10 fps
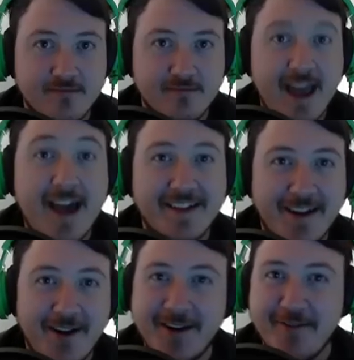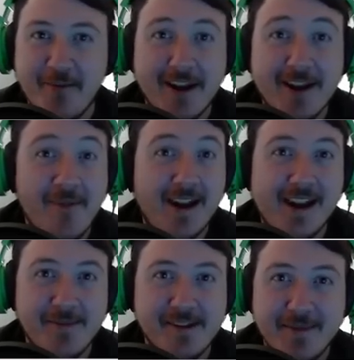How's it going, everybody? My
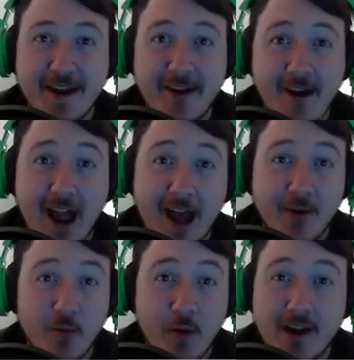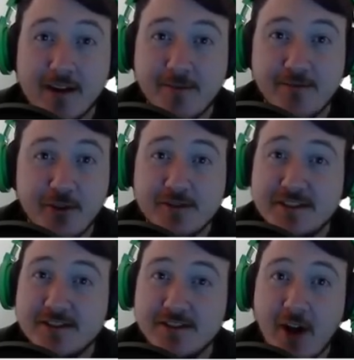name is Menaero and welcome to
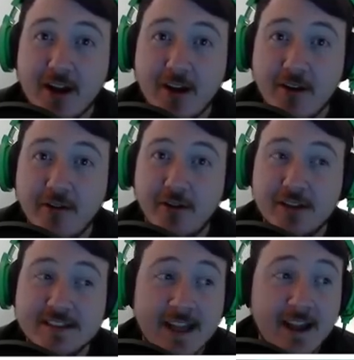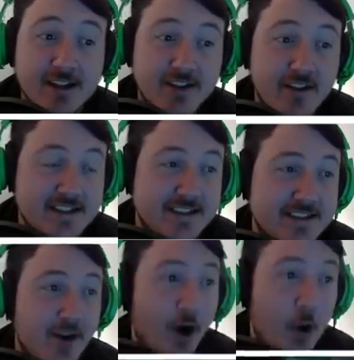Psychonauts. So this is
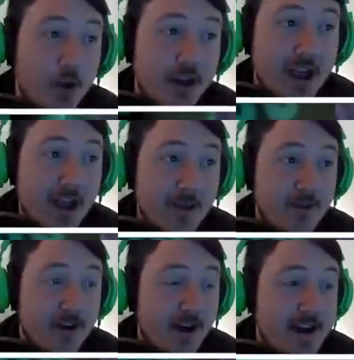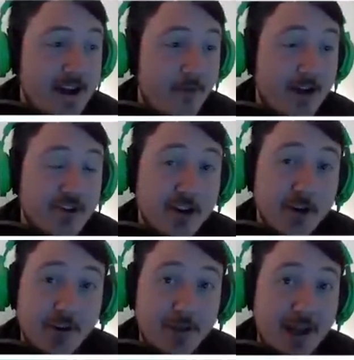an older game that I never actually got
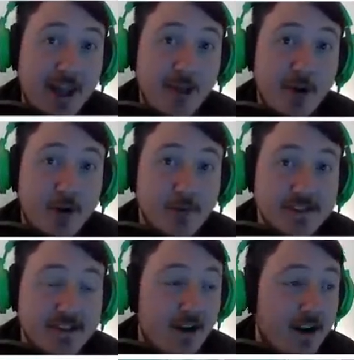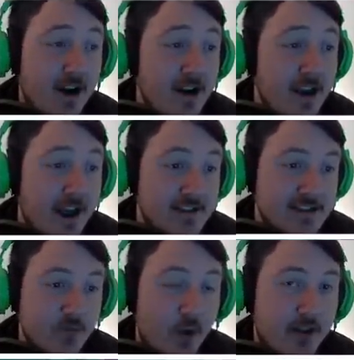to play when I was younger, and this
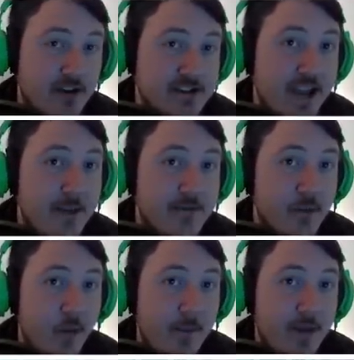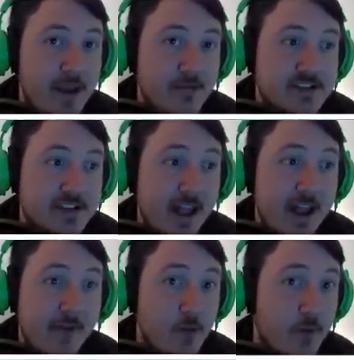is one of those games that when people say,
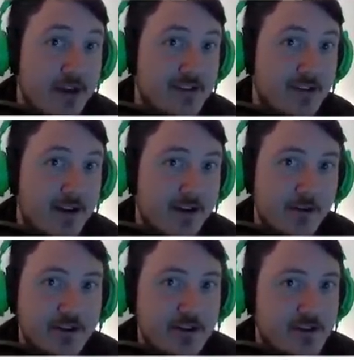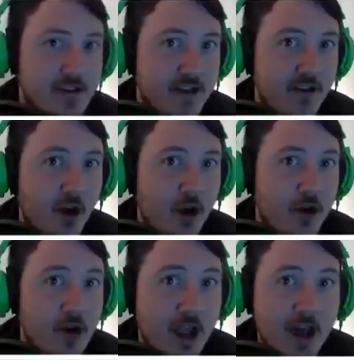have you played Psychonauts, and you say no,
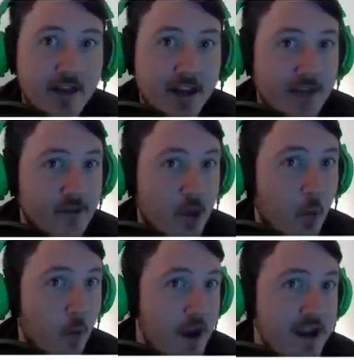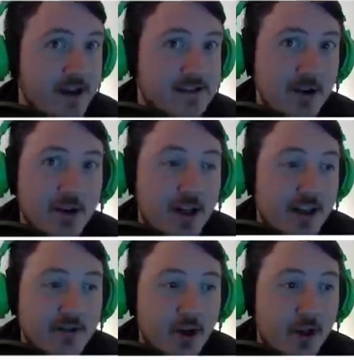they give you the weirdest look like
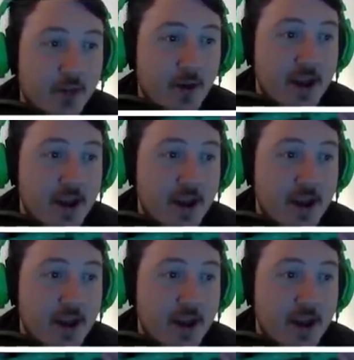you've got three